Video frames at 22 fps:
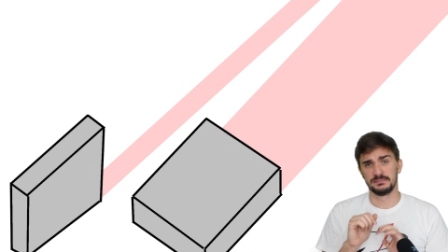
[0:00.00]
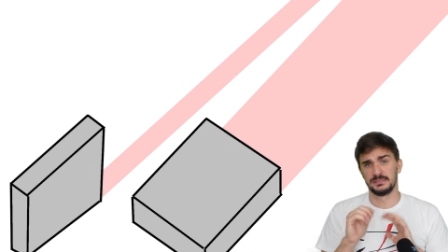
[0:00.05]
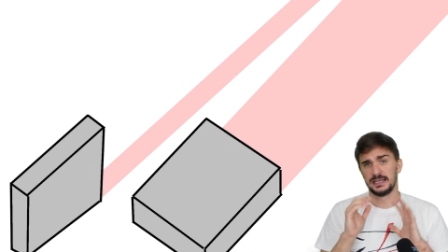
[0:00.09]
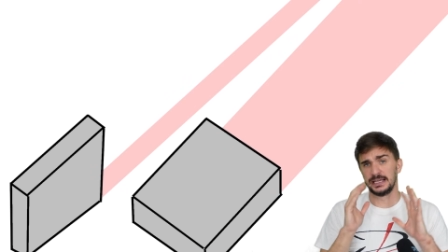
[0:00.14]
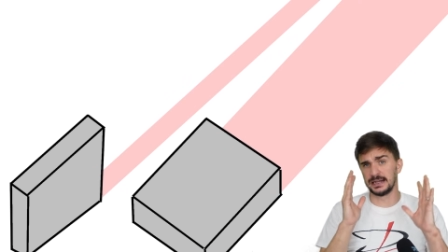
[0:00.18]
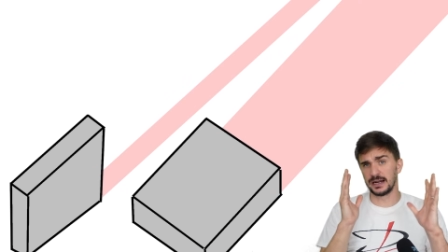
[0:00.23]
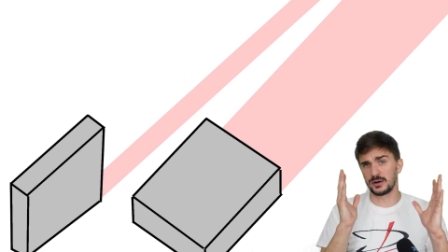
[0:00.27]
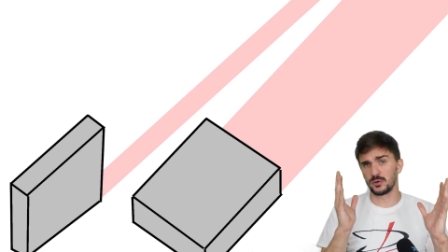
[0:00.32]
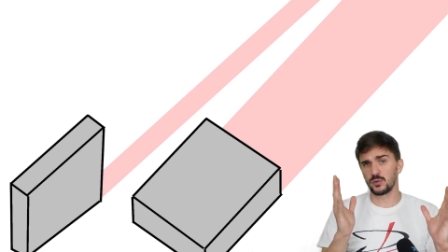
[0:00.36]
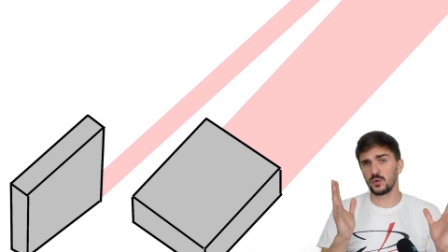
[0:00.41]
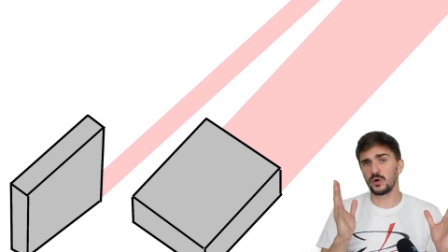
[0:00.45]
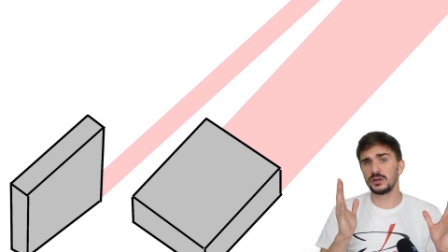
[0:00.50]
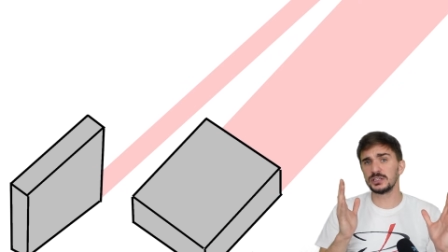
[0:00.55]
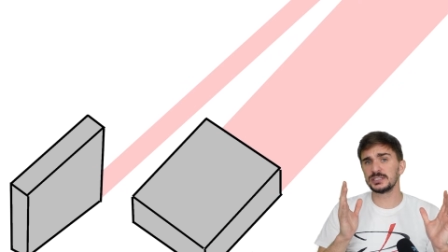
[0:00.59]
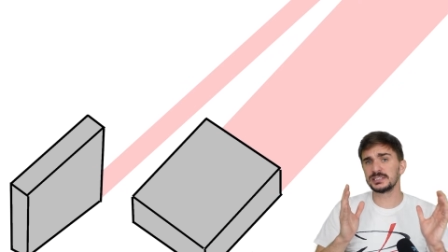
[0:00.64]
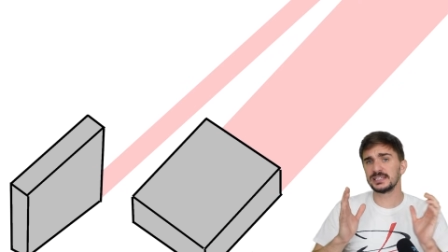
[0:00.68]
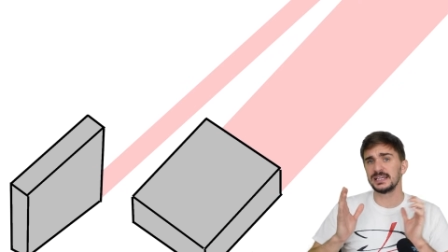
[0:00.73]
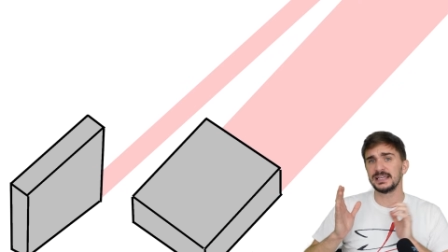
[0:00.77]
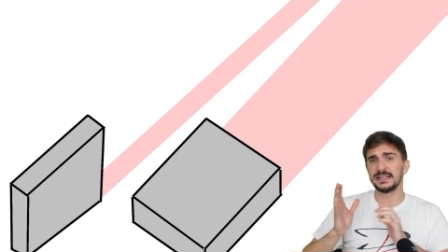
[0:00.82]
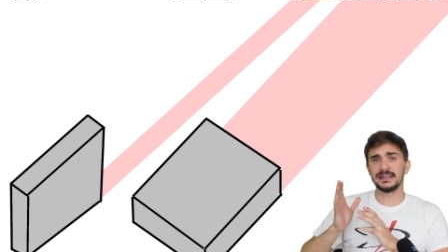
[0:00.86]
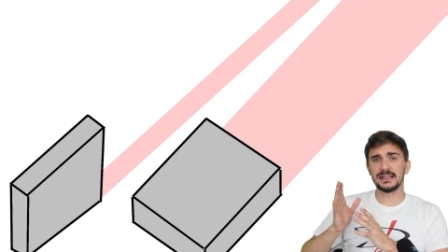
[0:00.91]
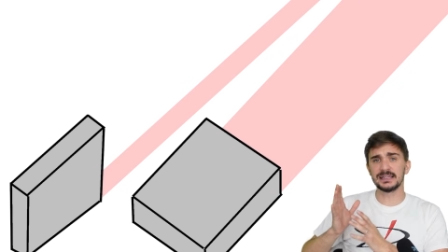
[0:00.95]
In other
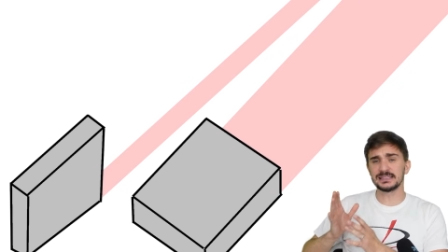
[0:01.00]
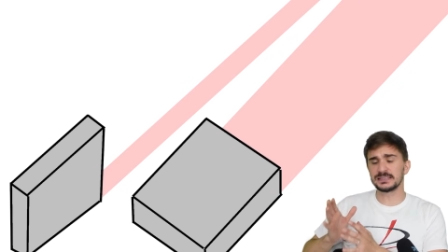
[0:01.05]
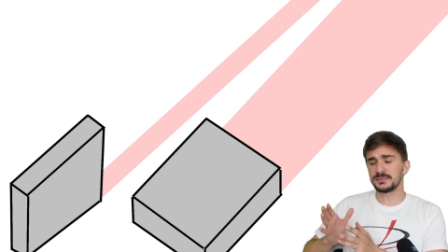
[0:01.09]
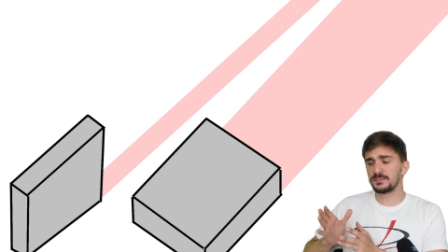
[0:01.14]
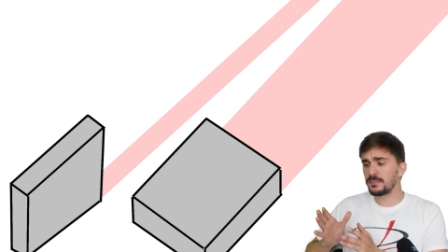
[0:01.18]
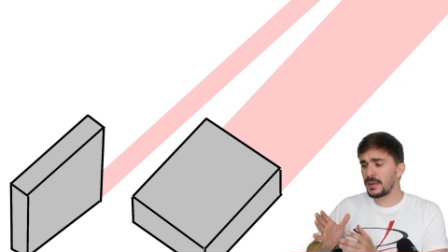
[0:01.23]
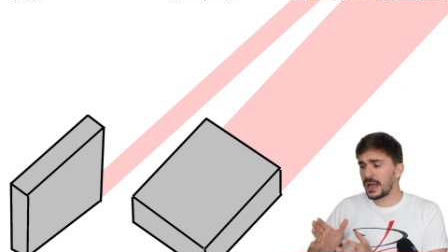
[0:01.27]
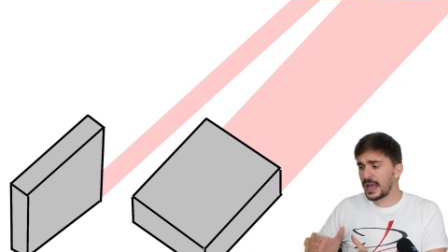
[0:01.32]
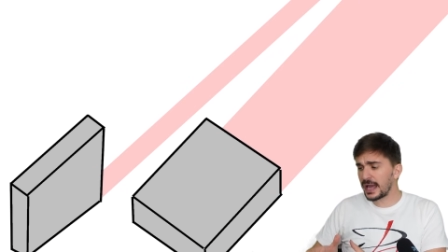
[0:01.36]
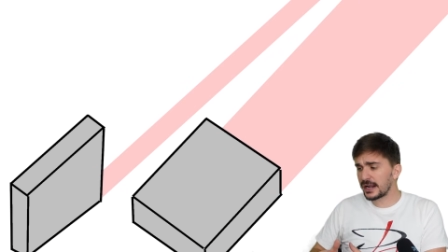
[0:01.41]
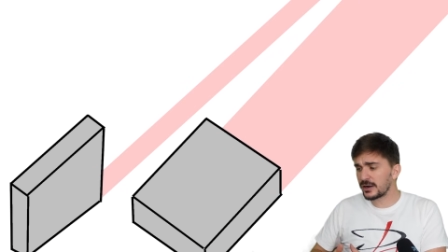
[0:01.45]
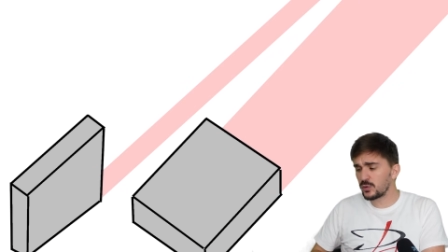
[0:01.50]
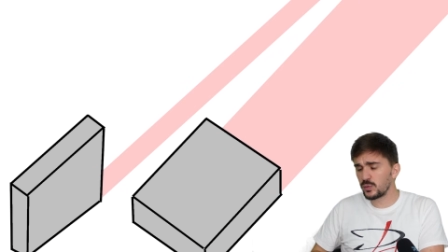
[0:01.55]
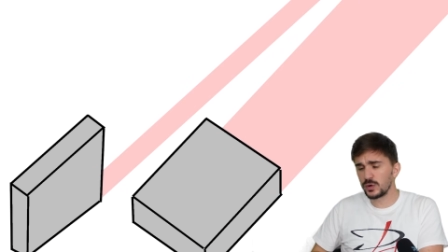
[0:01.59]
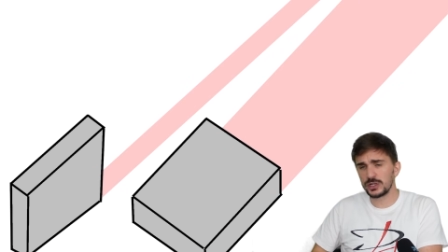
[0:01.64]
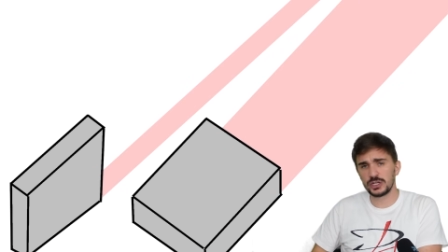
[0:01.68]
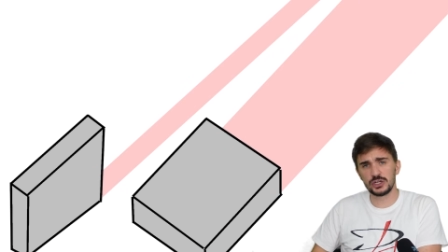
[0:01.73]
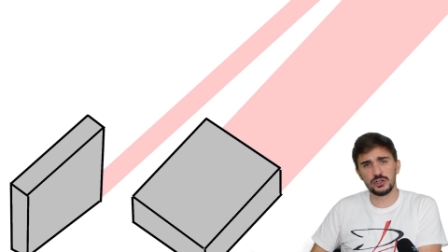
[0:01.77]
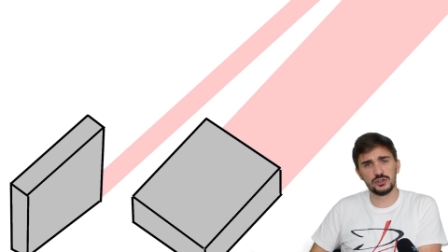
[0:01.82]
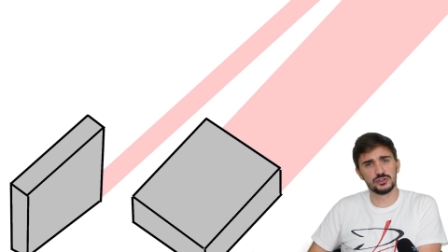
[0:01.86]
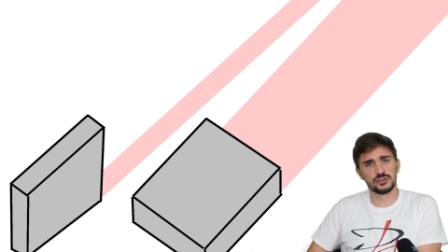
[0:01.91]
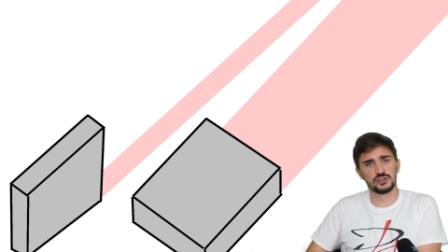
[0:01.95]
words, it doesn't matter
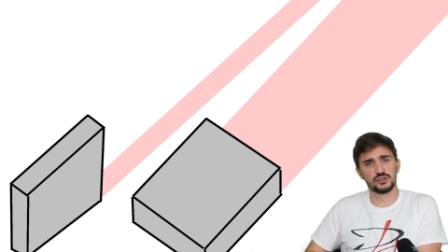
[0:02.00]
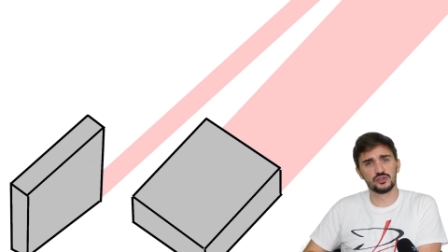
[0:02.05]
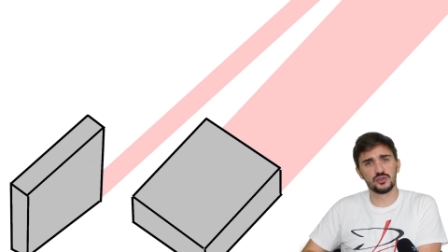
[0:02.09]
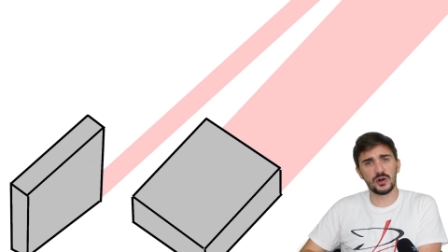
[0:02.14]
whether you're